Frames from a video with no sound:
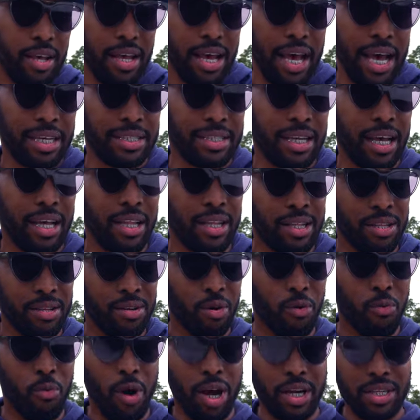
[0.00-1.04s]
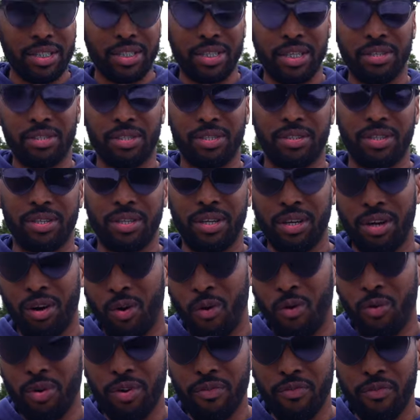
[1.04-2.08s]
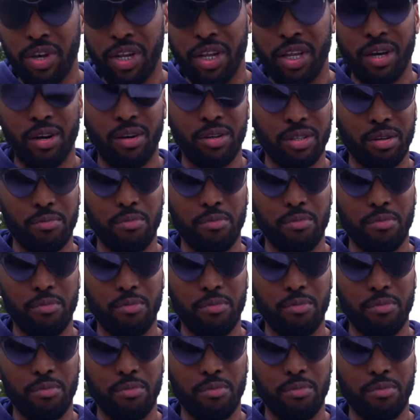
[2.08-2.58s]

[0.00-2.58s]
as I, you know, watch these older videos